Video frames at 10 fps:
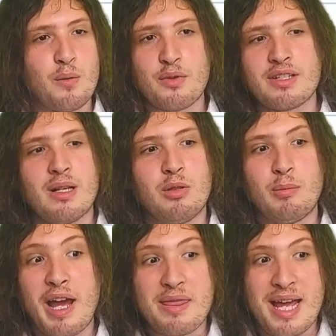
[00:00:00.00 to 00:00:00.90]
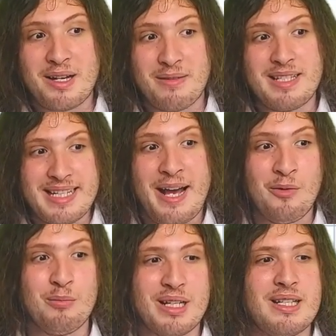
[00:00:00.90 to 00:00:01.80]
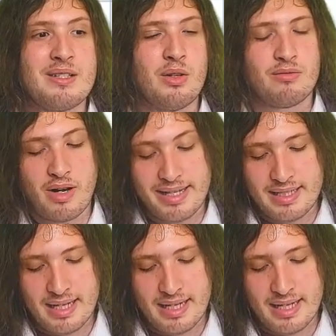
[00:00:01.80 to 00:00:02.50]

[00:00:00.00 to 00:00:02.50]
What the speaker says: For example, Pythagoras is out because it's not right